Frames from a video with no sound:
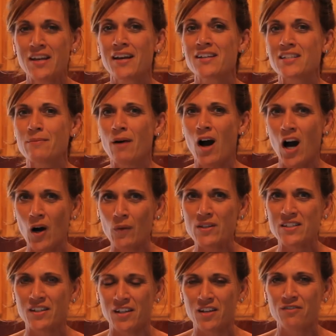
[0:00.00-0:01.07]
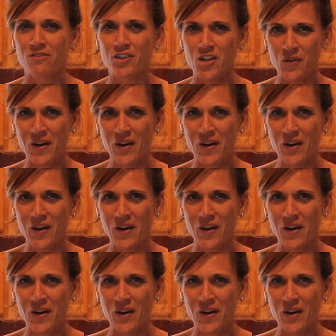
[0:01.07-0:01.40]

because I'm always looking for new